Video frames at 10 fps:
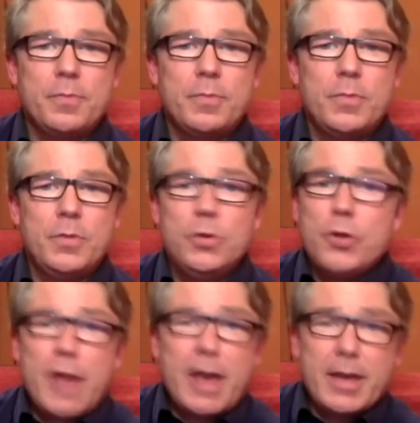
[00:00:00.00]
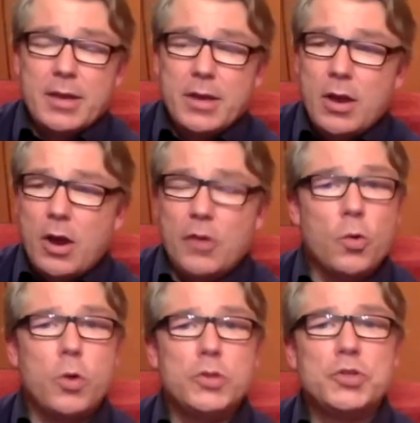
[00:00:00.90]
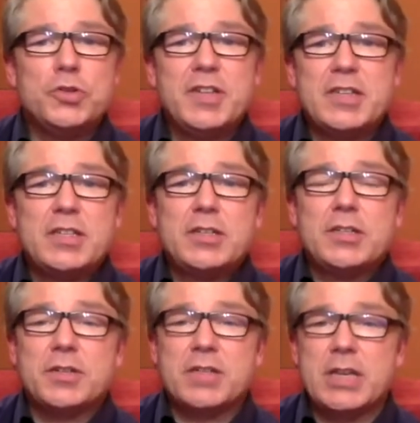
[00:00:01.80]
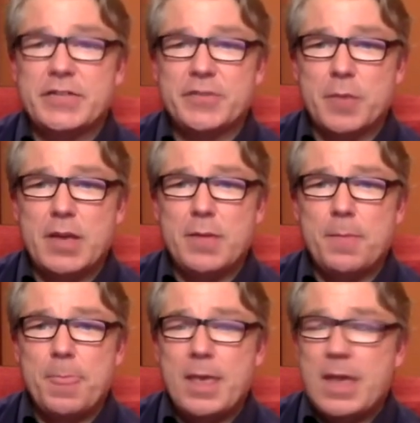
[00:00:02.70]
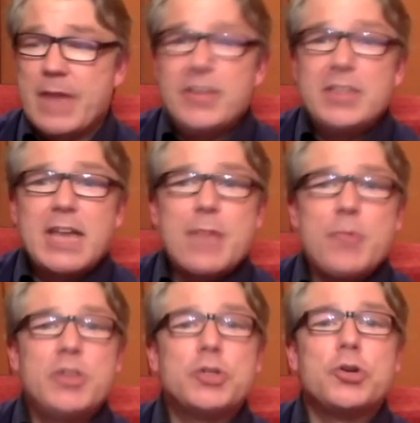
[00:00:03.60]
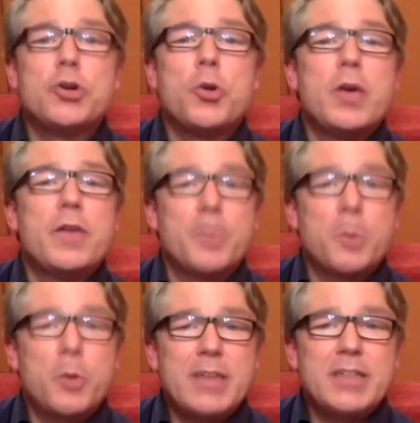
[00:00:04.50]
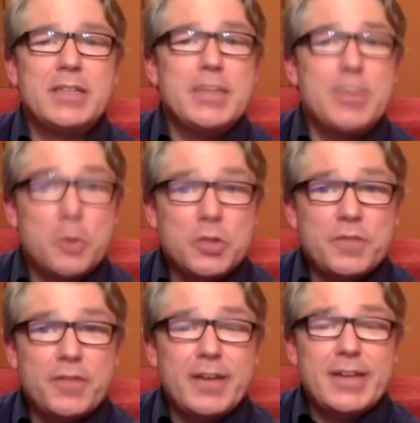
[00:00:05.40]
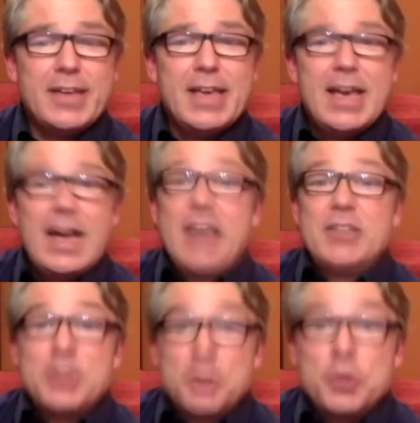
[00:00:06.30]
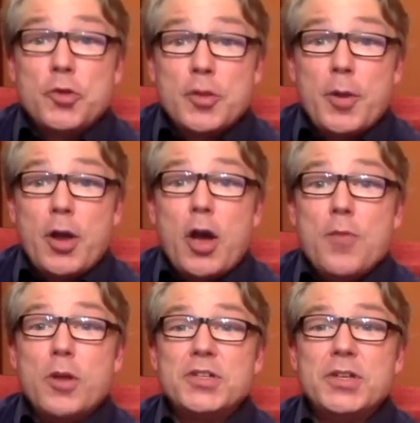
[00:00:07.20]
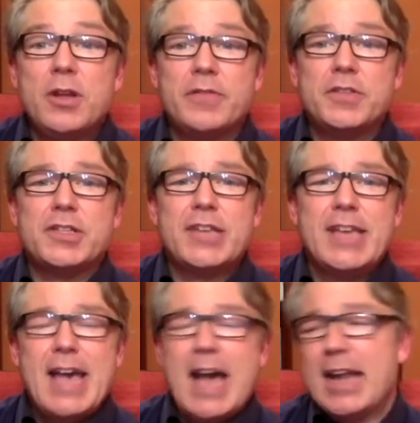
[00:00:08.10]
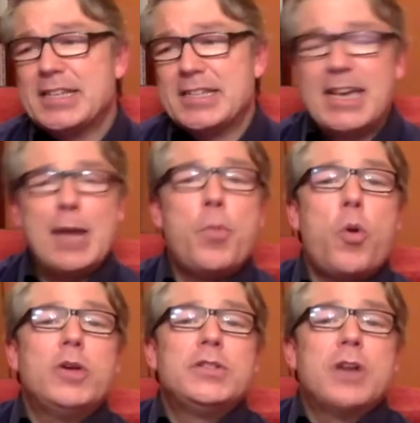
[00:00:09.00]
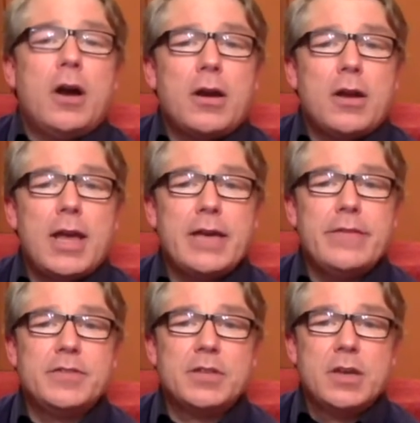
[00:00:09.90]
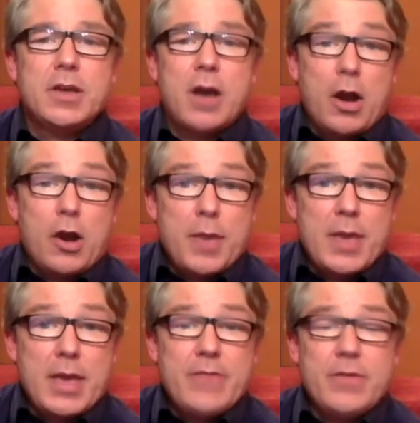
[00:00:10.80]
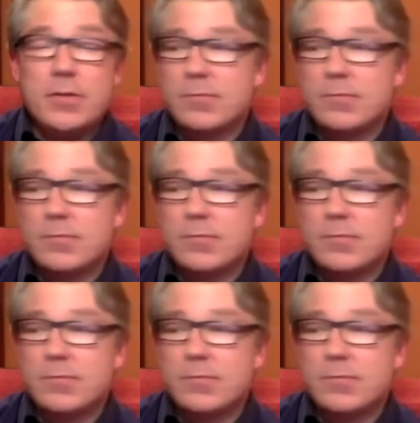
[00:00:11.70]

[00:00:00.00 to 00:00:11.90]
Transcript: You and I are the ones who distance ourselves from him every time we turn away from Christ and him crucified as the truth about how much he loves us, and instead point to our lives, our behavior,